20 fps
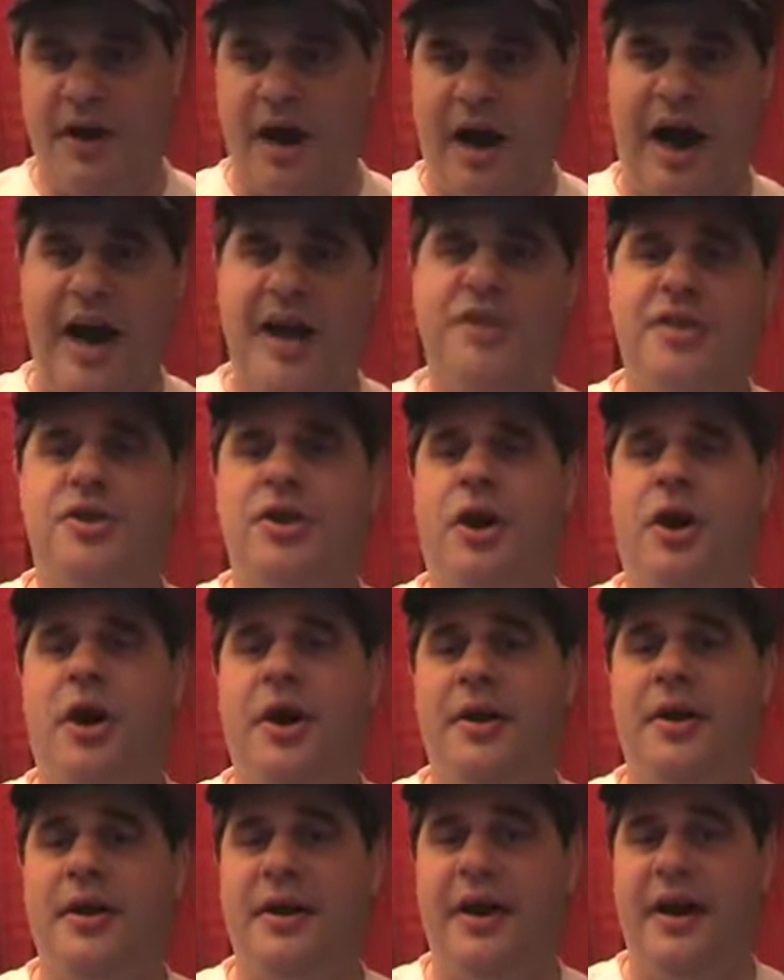I
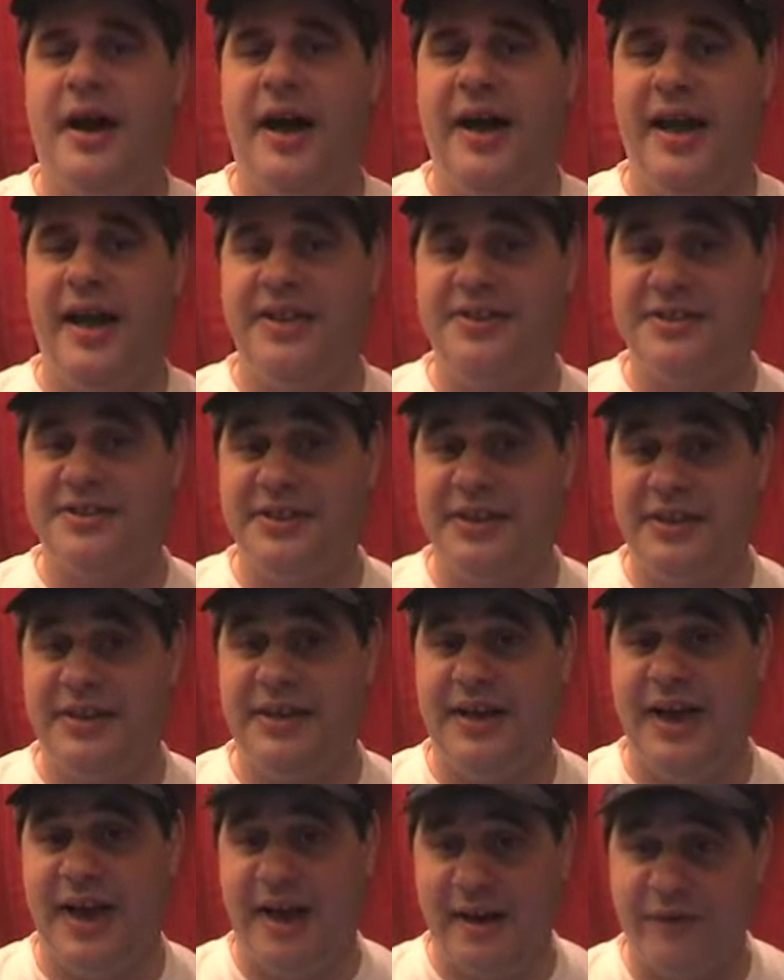thought I had seen
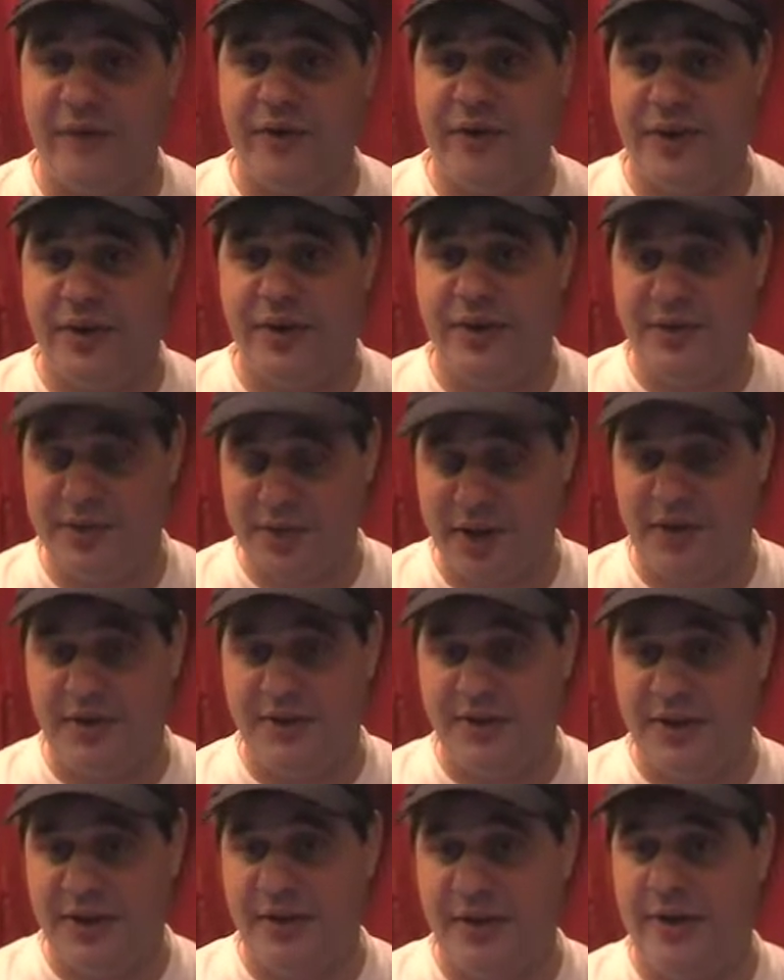everything on
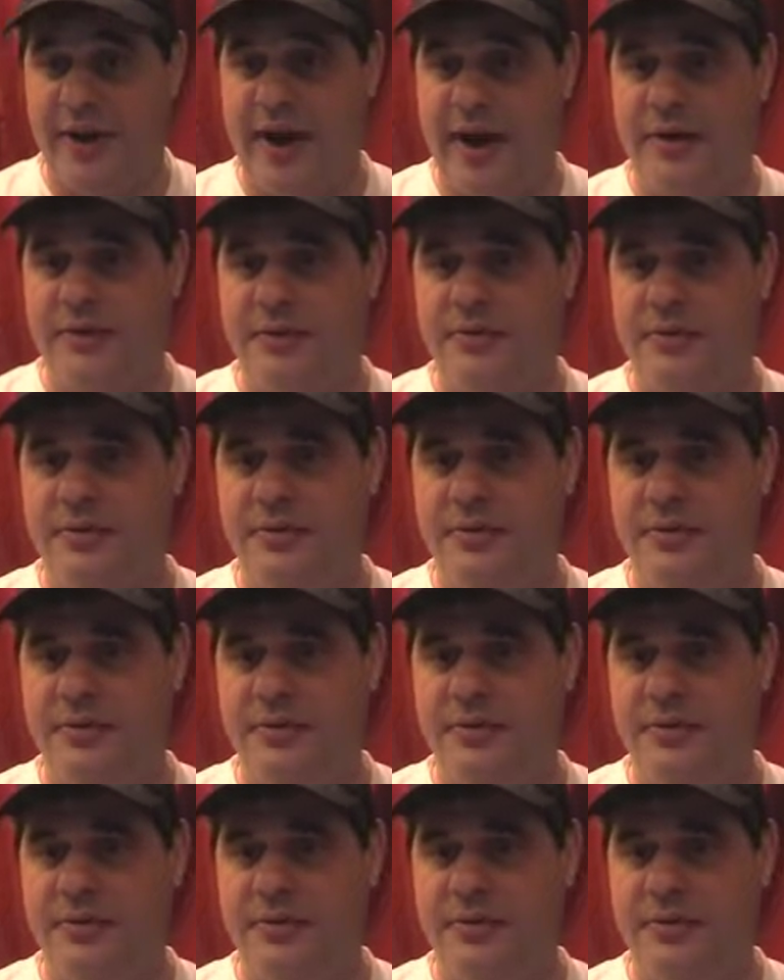the internet